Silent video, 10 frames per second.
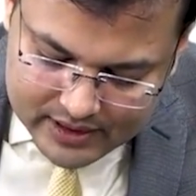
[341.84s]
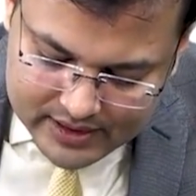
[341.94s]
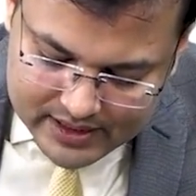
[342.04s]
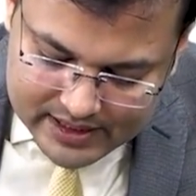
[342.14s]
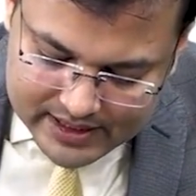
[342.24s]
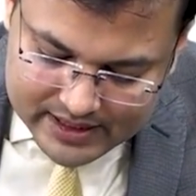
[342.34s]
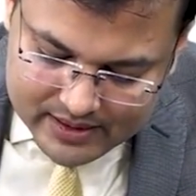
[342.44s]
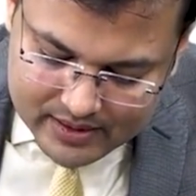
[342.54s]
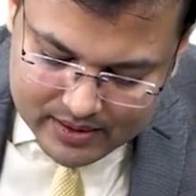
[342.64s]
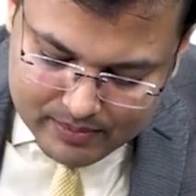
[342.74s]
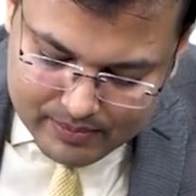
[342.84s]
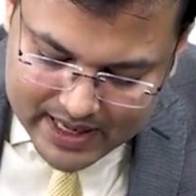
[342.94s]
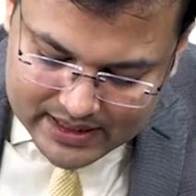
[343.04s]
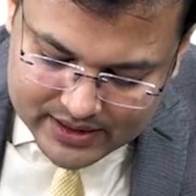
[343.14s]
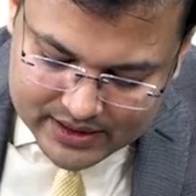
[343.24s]
Delayed
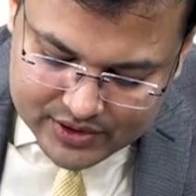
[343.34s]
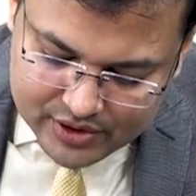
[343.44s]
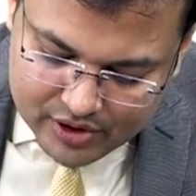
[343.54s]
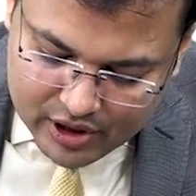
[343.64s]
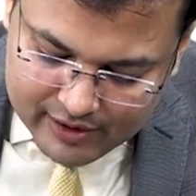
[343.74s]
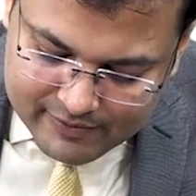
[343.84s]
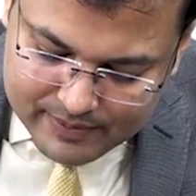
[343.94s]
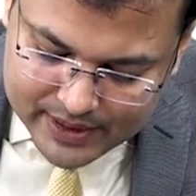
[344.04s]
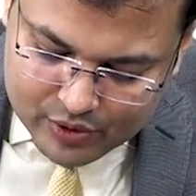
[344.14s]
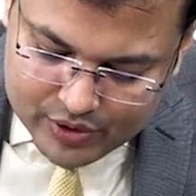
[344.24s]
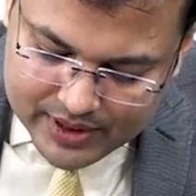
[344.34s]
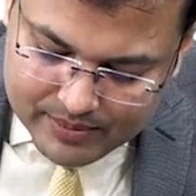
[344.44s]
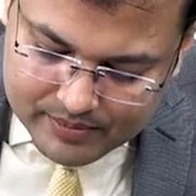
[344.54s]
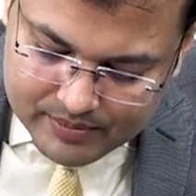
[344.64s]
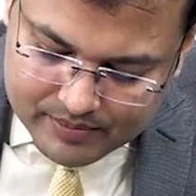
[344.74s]
passage of
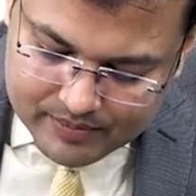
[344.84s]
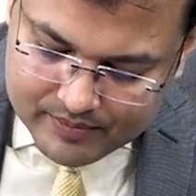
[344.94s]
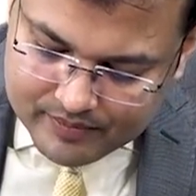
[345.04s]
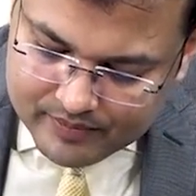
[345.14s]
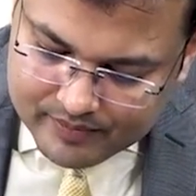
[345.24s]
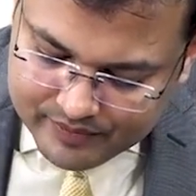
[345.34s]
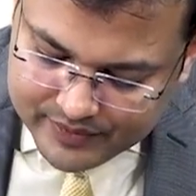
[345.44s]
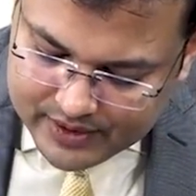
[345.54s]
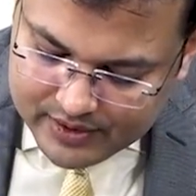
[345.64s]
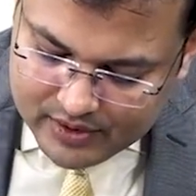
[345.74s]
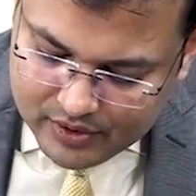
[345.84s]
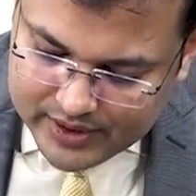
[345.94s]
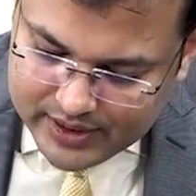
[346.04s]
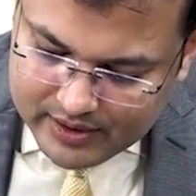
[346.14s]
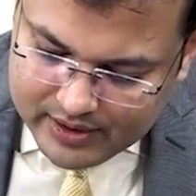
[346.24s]
meconium.
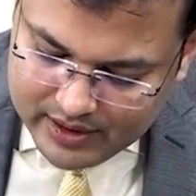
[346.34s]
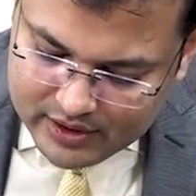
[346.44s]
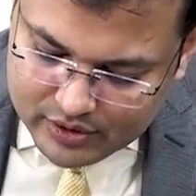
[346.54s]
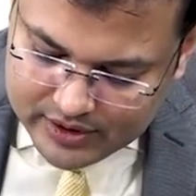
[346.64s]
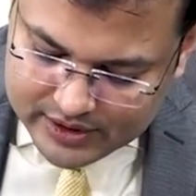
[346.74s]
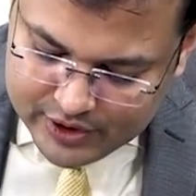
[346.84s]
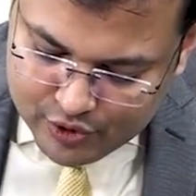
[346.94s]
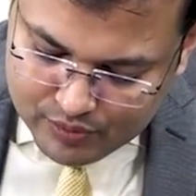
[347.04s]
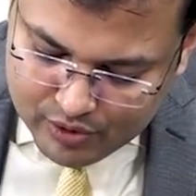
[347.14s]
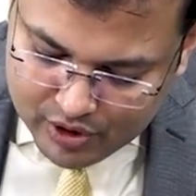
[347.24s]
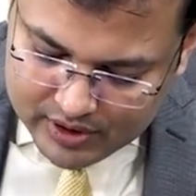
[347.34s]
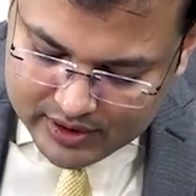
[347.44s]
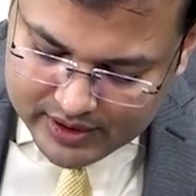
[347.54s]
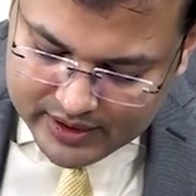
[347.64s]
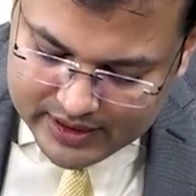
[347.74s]
Okay. So this
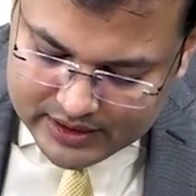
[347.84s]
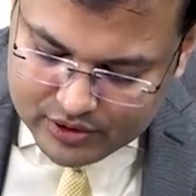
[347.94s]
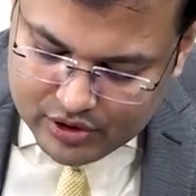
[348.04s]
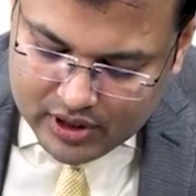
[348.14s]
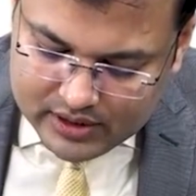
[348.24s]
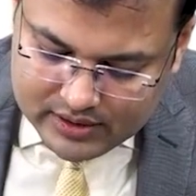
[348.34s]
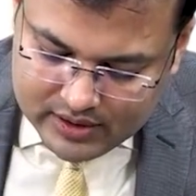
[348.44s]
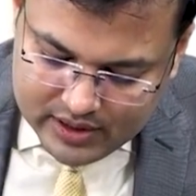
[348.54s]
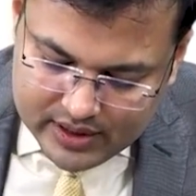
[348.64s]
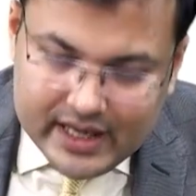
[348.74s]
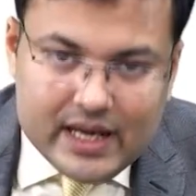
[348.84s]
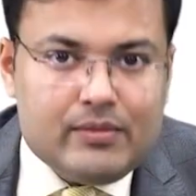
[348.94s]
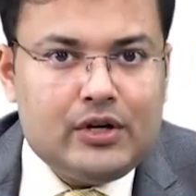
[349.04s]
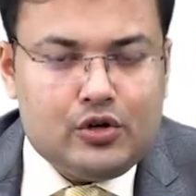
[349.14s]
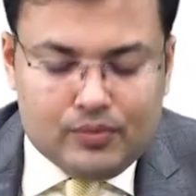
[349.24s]
newborn is not
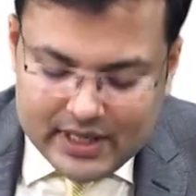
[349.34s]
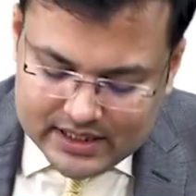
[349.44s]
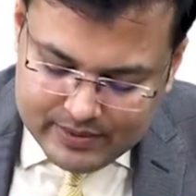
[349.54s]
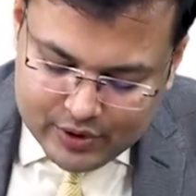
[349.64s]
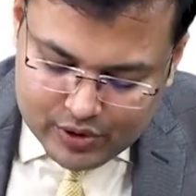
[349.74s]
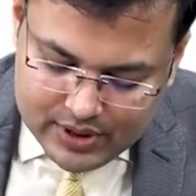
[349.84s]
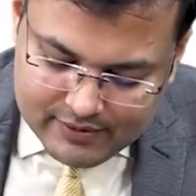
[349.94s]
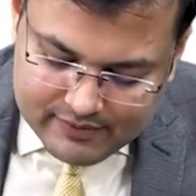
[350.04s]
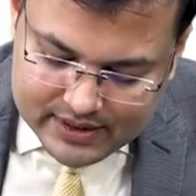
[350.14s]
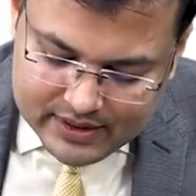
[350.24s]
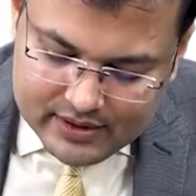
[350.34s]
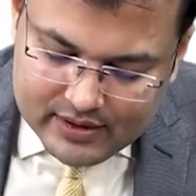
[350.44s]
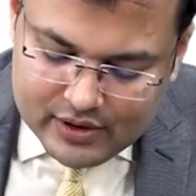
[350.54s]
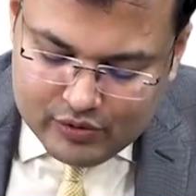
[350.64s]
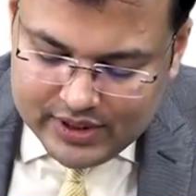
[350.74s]
able to pass meconium within
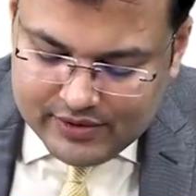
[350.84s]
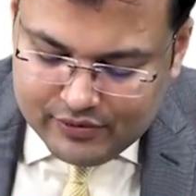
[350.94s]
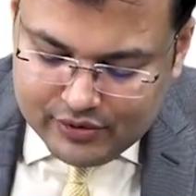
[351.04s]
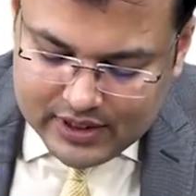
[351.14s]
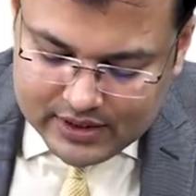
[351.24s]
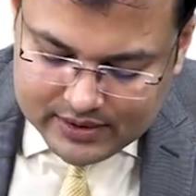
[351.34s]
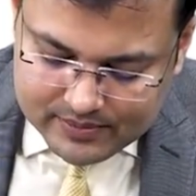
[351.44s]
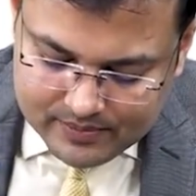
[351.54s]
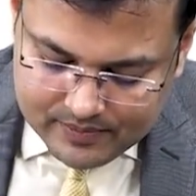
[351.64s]
24 hours.